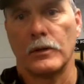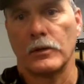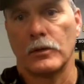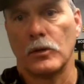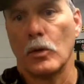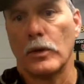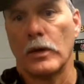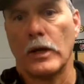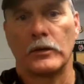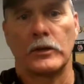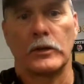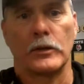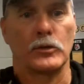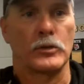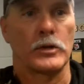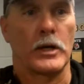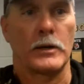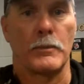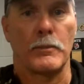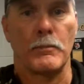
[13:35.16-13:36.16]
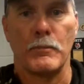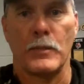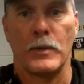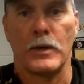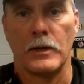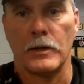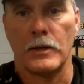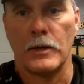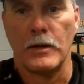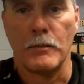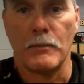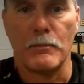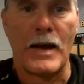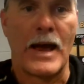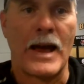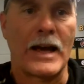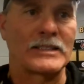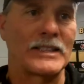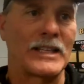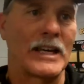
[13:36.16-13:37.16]
going out there and trying to
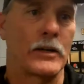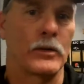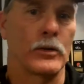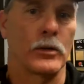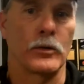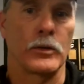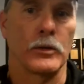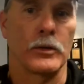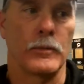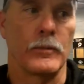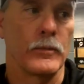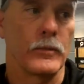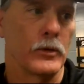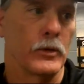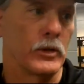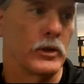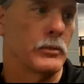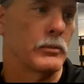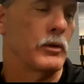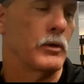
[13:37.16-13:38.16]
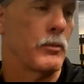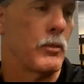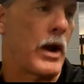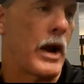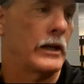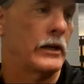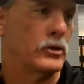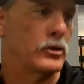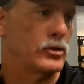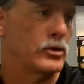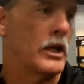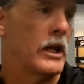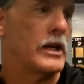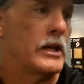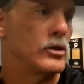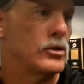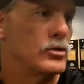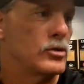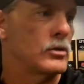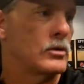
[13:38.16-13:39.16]
max out on the number of practice
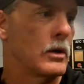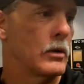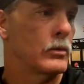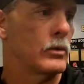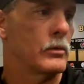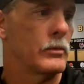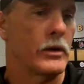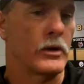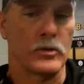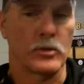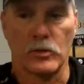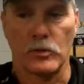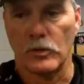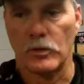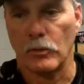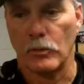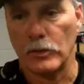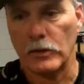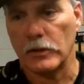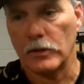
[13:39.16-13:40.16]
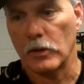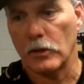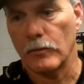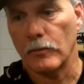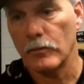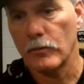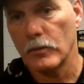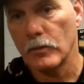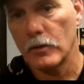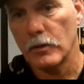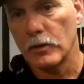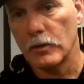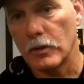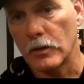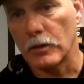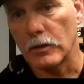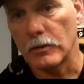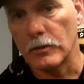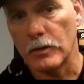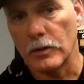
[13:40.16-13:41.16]
days. I want to make sure that we get our
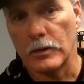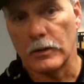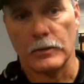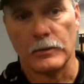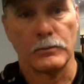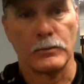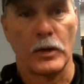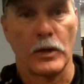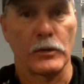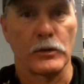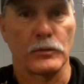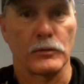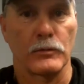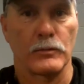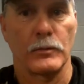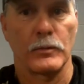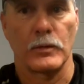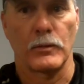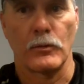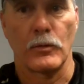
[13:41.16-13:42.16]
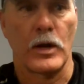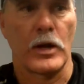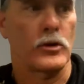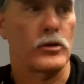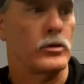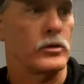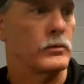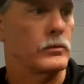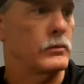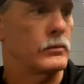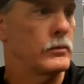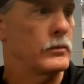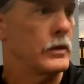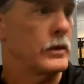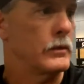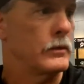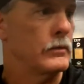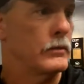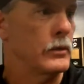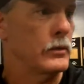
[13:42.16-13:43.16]
players fresh and
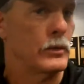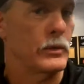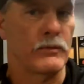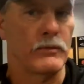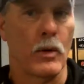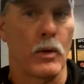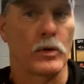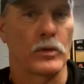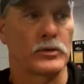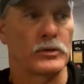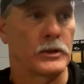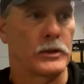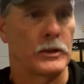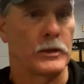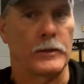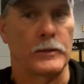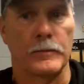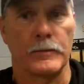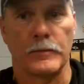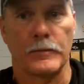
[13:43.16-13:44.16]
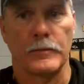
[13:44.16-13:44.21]
refocused again.